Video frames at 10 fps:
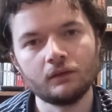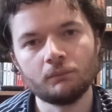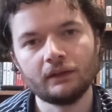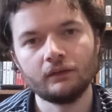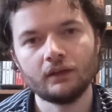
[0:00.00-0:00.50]

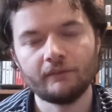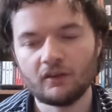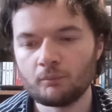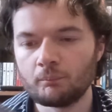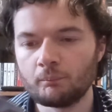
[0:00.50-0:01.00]
man.
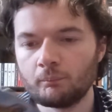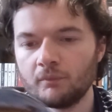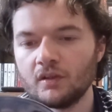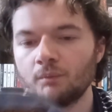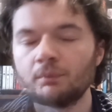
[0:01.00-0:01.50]

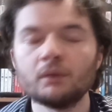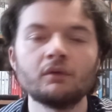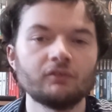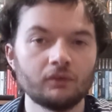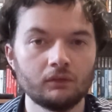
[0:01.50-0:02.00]
It's
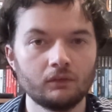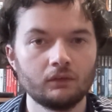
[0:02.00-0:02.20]
beautiful.